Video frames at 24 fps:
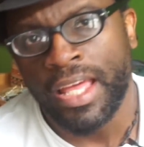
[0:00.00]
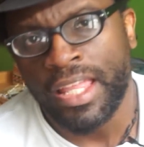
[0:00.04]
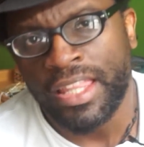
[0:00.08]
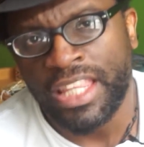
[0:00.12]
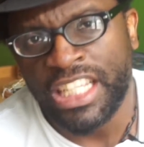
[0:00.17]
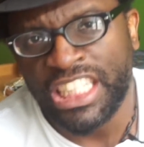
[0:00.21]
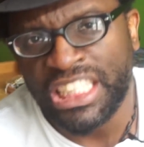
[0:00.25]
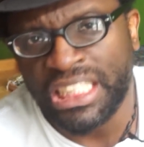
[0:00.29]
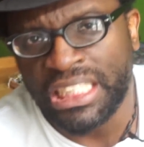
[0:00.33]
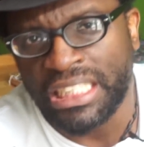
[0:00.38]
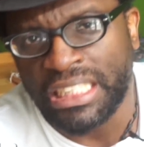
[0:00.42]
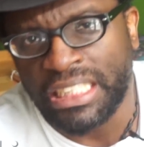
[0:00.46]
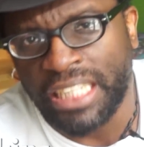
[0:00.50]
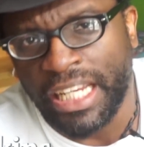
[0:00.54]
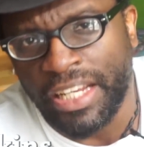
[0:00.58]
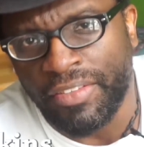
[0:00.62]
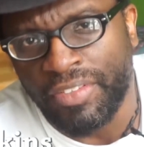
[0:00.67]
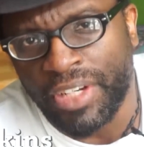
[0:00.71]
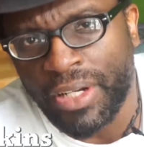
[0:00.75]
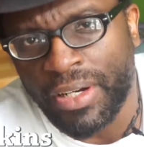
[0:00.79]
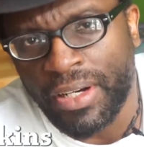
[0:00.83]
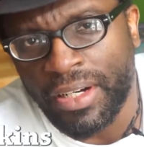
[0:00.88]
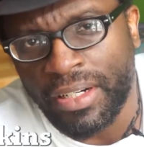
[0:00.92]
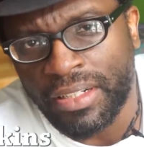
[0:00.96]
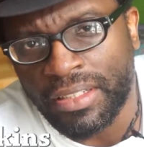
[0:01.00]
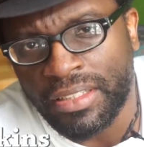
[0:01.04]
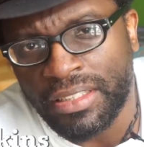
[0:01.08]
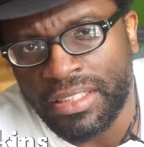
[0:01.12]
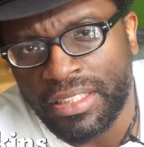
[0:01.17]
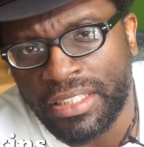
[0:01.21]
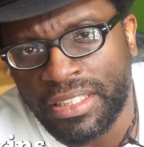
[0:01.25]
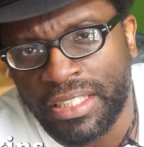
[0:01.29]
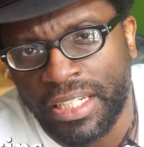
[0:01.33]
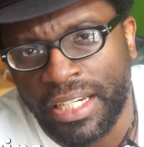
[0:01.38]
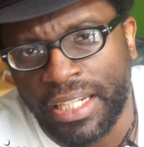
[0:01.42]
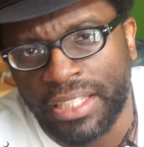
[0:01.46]
This is David
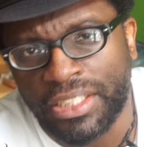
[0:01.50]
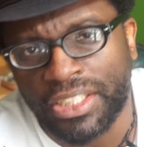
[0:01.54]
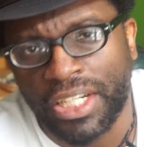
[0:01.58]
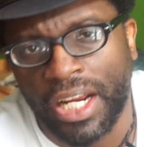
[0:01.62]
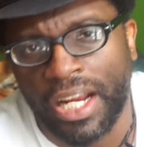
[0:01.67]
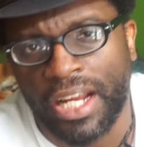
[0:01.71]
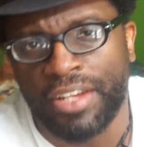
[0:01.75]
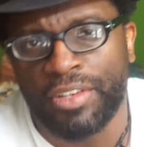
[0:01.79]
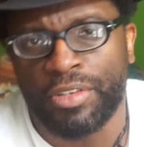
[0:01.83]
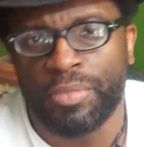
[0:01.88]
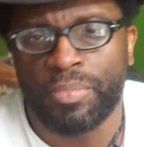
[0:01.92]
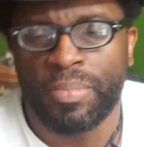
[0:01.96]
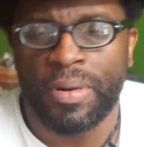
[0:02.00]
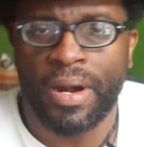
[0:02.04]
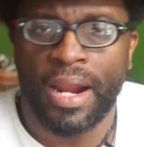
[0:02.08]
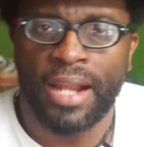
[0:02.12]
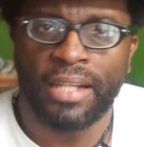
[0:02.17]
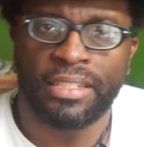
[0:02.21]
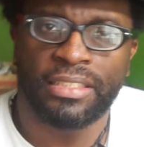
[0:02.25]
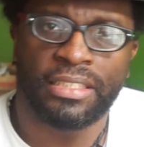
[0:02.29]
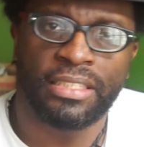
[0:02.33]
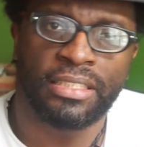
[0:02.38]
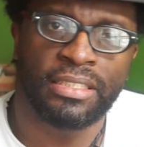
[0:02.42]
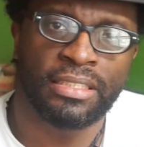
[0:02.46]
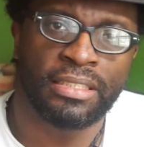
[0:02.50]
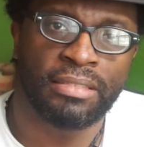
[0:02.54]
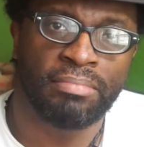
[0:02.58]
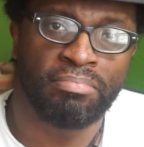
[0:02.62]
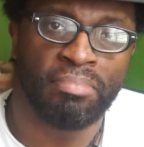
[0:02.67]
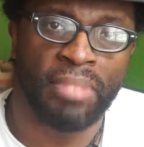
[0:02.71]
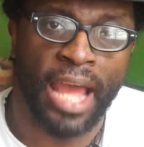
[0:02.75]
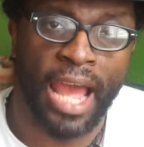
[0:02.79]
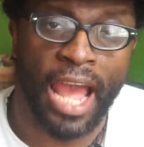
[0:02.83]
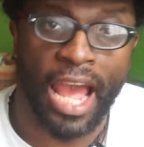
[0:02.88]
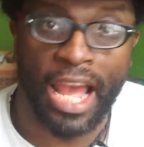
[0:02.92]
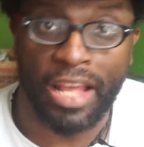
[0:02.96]
Hawkins, DHI Enterprises,
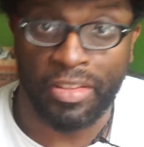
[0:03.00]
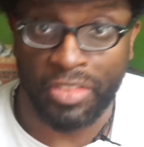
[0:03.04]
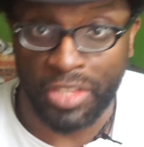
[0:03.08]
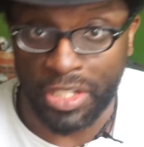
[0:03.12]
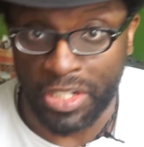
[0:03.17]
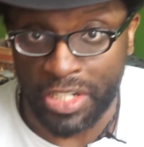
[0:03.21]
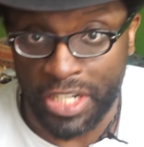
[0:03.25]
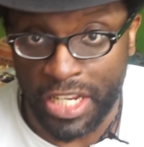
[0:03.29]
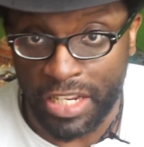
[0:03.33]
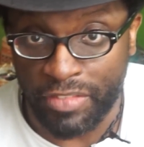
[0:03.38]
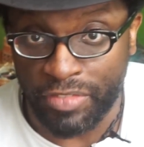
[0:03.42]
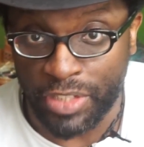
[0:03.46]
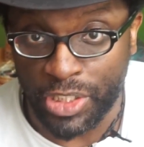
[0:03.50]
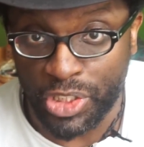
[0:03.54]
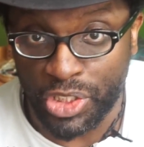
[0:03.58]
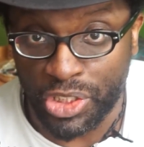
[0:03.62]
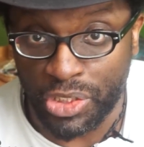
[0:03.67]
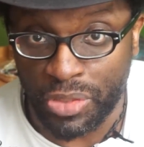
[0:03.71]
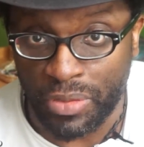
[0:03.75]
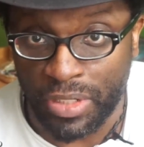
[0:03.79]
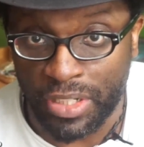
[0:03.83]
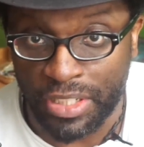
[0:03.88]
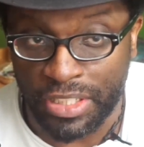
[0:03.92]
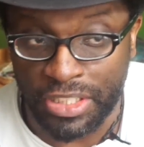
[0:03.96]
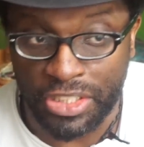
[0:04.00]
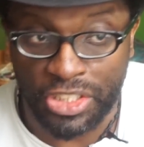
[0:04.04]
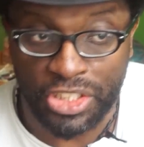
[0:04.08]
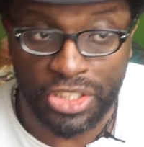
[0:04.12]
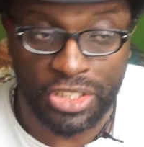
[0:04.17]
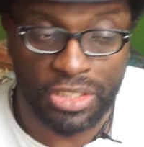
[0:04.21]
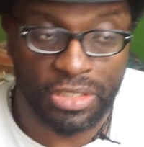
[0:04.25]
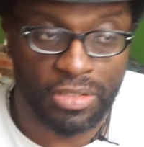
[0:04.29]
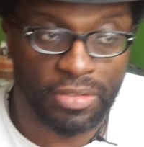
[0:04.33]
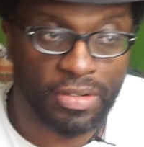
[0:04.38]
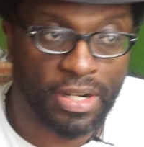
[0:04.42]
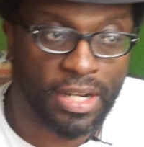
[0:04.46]
at The David Show on
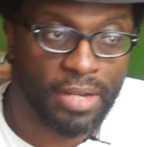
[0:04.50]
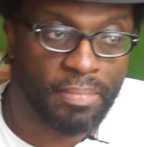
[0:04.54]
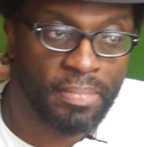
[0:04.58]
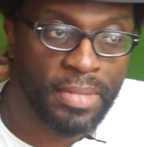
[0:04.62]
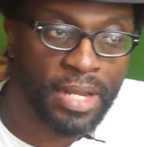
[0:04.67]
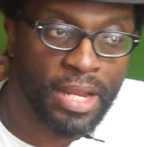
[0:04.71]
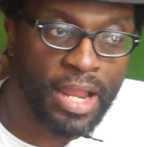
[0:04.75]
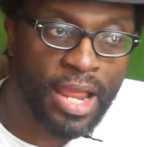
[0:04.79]
Instagram.